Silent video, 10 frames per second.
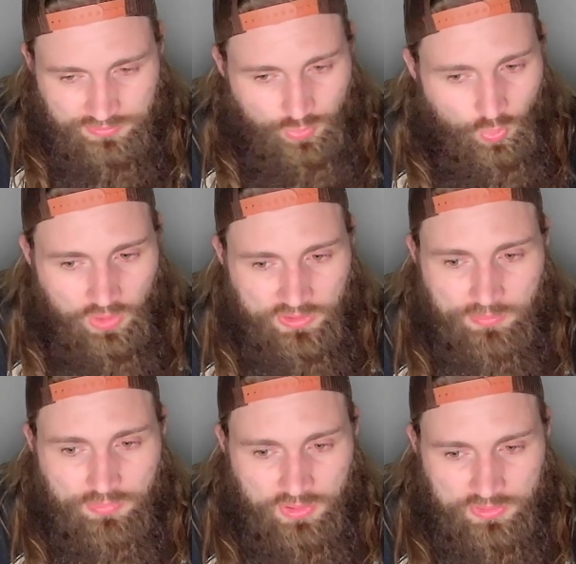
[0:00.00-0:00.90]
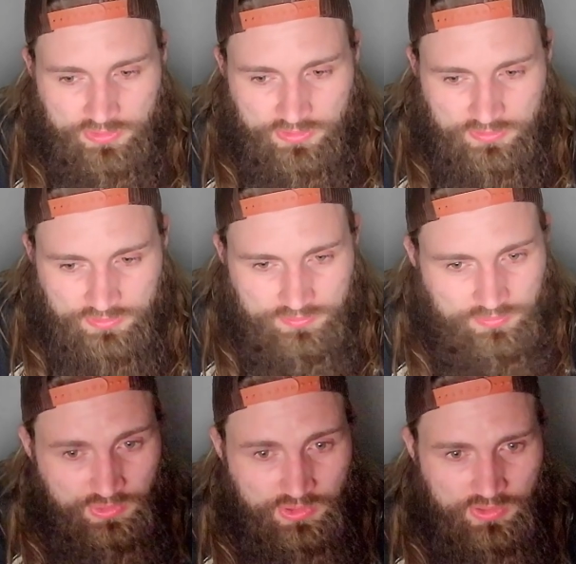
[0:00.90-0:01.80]
Joaquin Buckley.
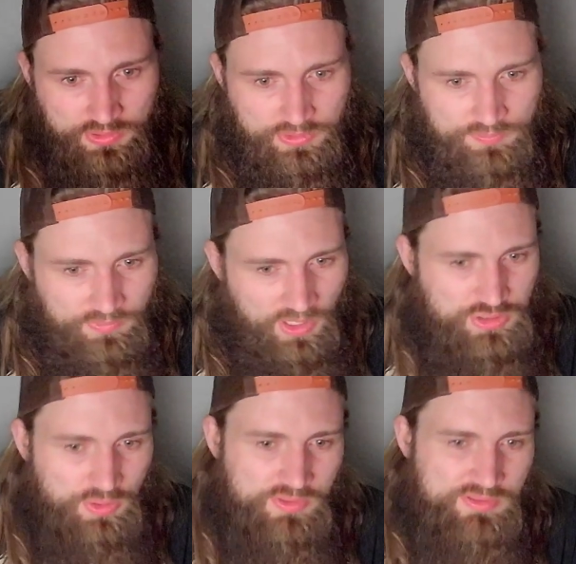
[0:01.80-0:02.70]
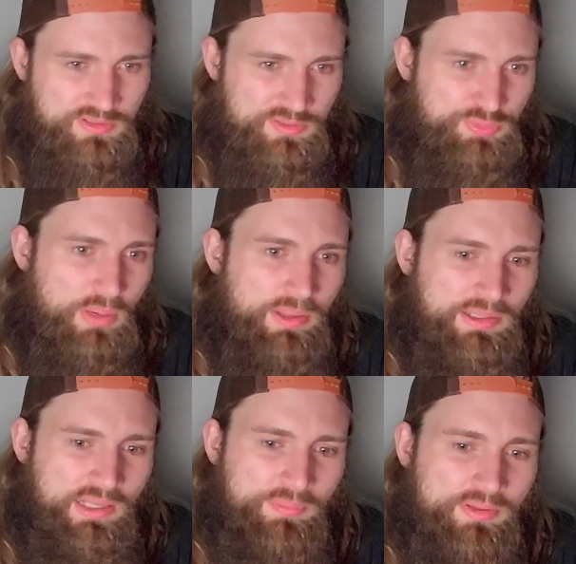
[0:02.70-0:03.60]
Yuck. As always, subscribe, like,
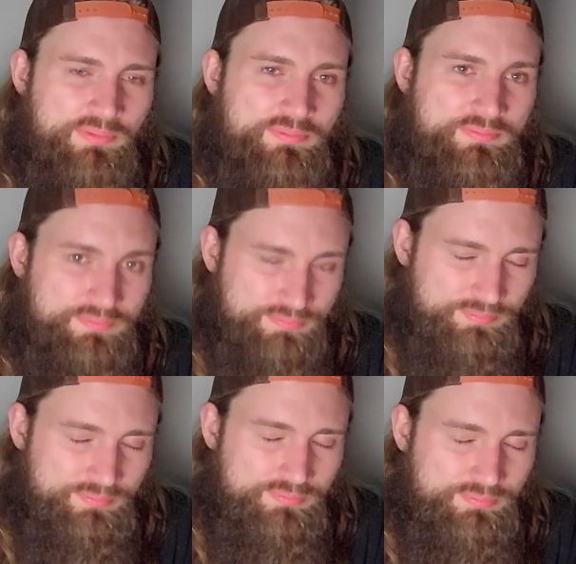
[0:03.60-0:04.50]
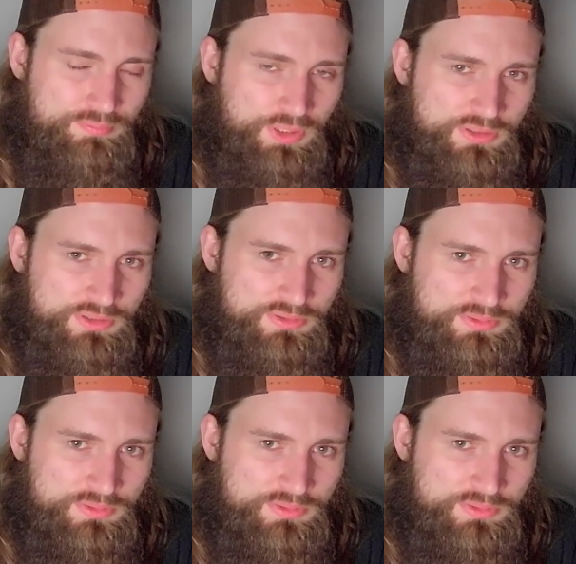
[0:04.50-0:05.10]
comment. Peace.